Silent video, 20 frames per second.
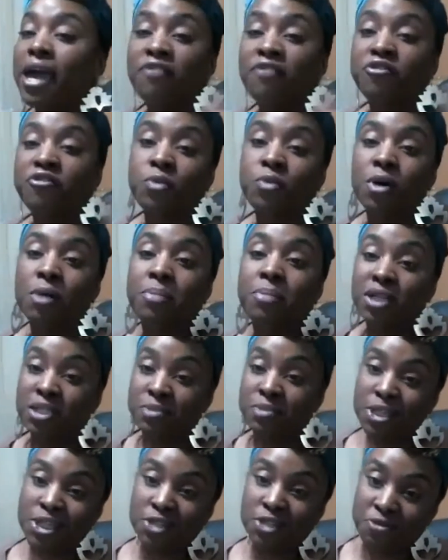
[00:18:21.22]
everyone, but
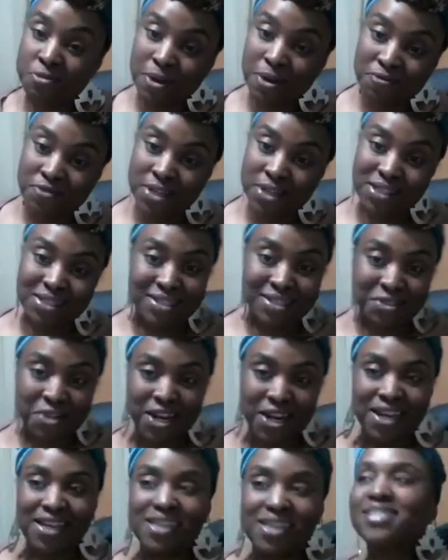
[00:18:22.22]
especially for my fellas,
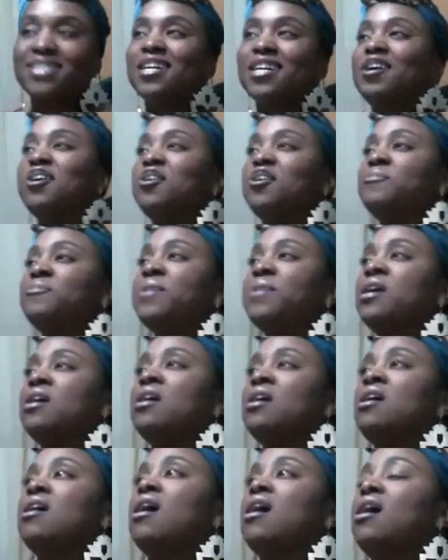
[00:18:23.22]
right? So
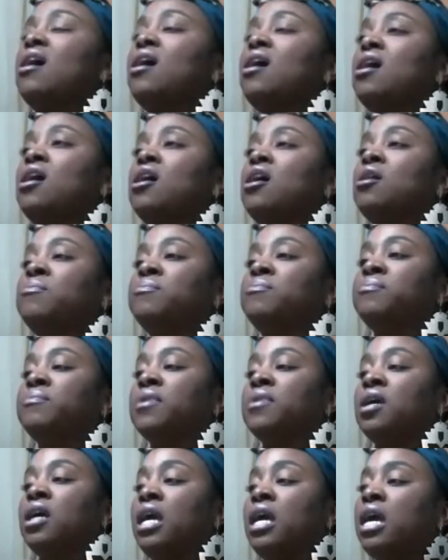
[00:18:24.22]

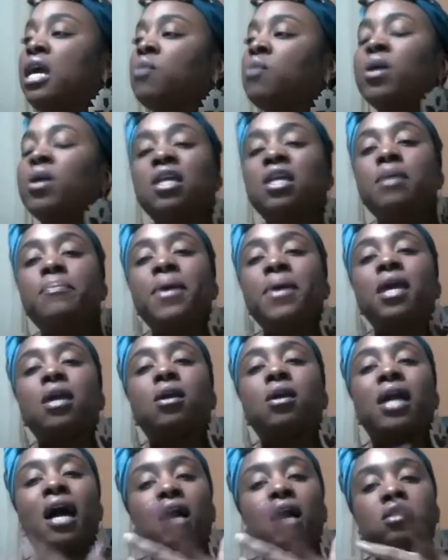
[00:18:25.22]
um he really
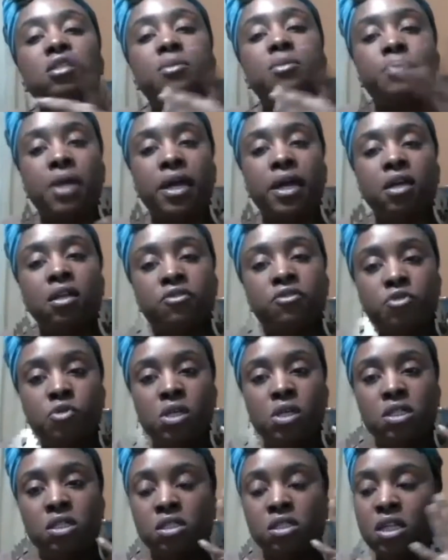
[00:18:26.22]
be contemplating. If you
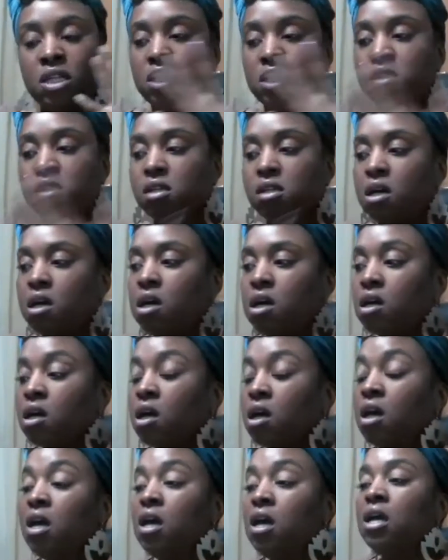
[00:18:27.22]
listen to that
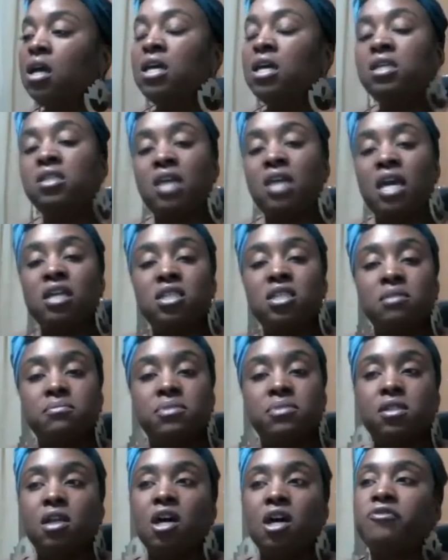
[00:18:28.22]
song, he say some
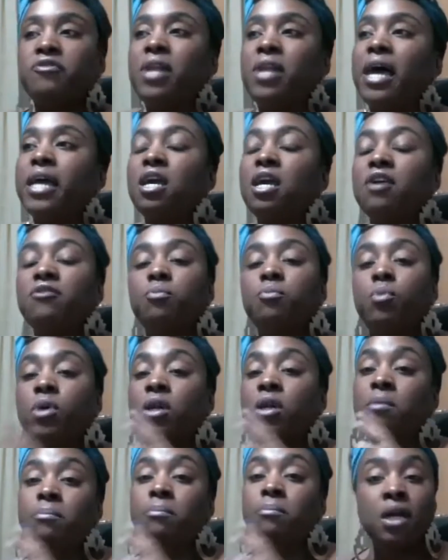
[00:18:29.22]
stuff like if
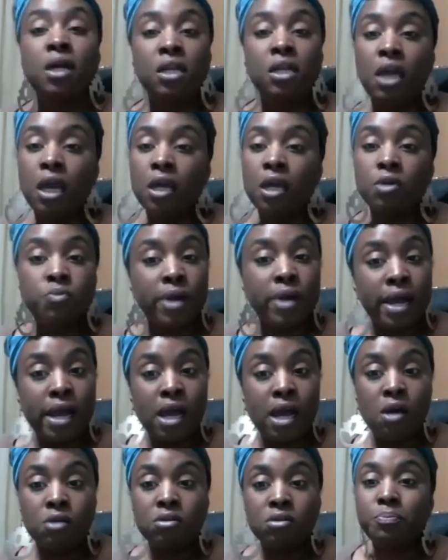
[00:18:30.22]
when the money ain't
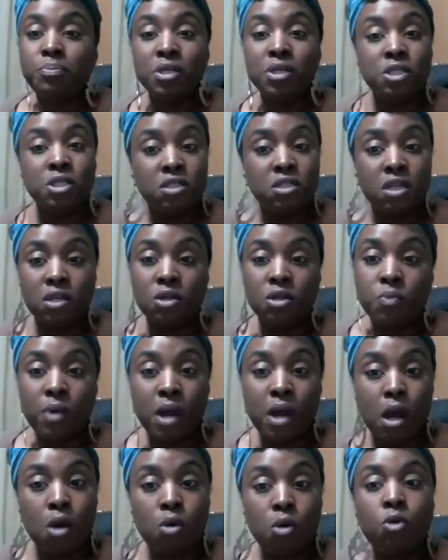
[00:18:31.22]
around, the bitches ain't
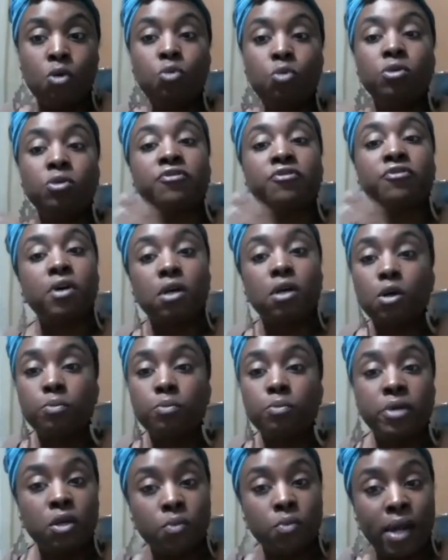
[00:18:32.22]
around, who the fuck
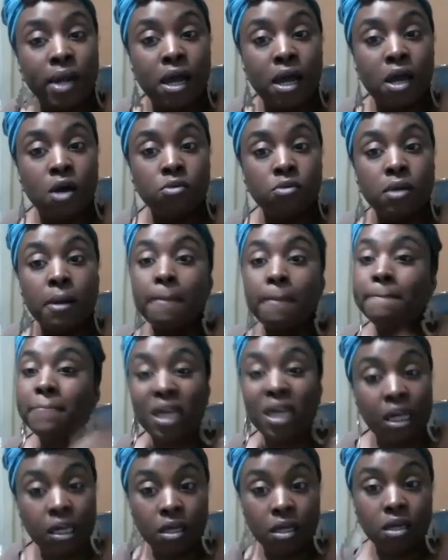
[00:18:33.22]
gonna be around?
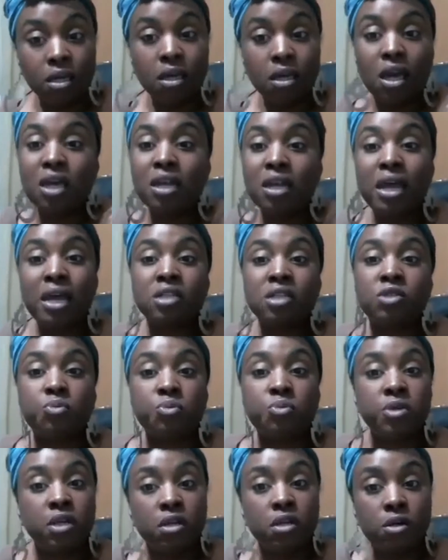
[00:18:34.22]
Me. And that's
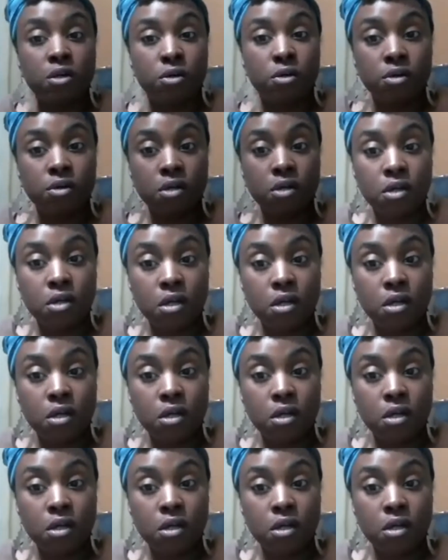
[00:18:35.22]
real.